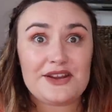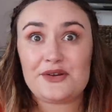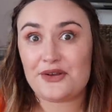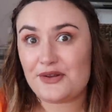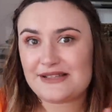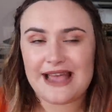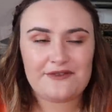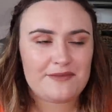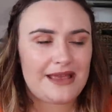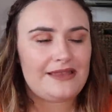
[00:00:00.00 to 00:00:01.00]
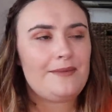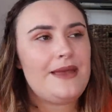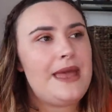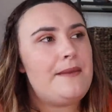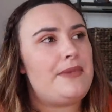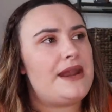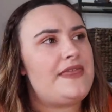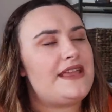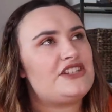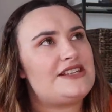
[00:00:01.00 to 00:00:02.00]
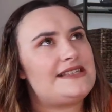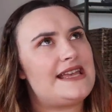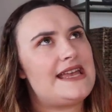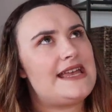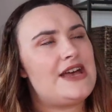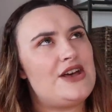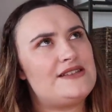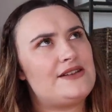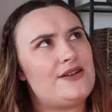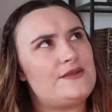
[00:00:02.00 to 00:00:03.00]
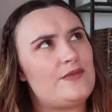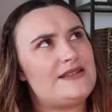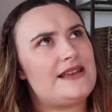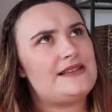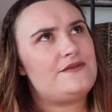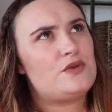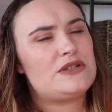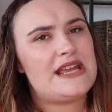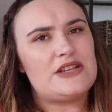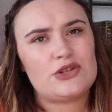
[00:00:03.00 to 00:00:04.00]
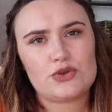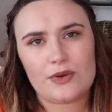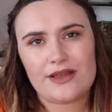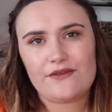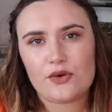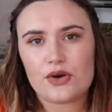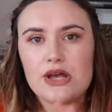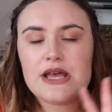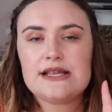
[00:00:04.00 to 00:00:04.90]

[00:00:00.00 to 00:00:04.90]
I don't know because I haven't made them, but I think she said hers goes from a size 14 to 24.